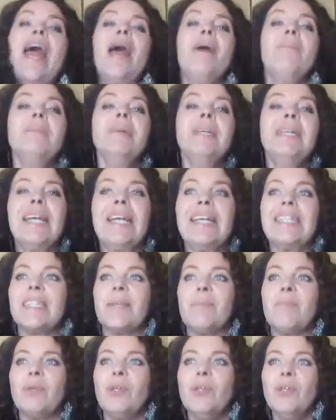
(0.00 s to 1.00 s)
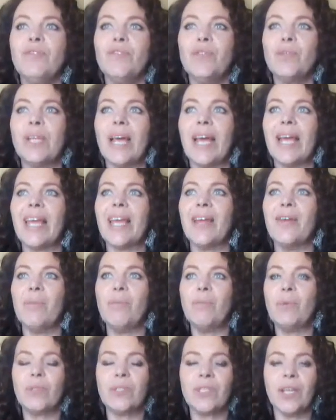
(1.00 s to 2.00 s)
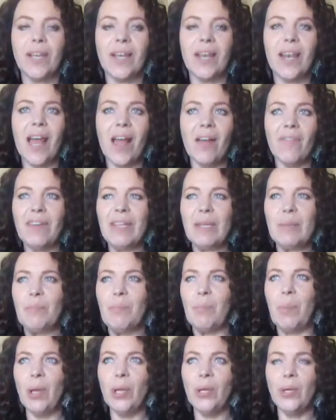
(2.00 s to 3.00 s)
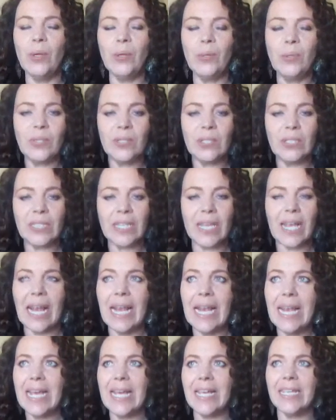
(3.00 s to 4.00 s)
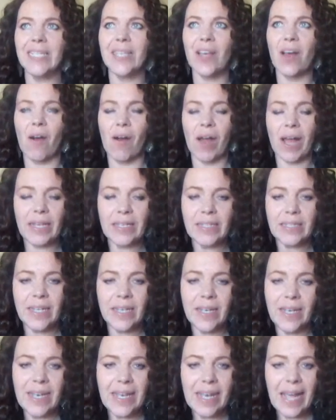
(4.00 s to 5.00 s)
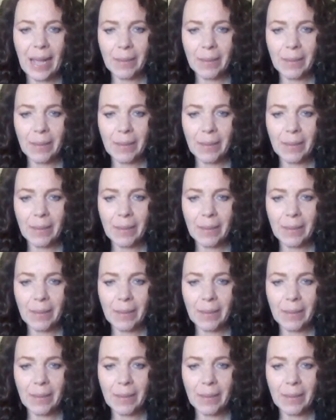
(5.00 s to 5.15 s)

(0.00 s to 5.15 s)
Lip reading: I am. It's a beautiful day here in Malta. Lovely blue, clear skies.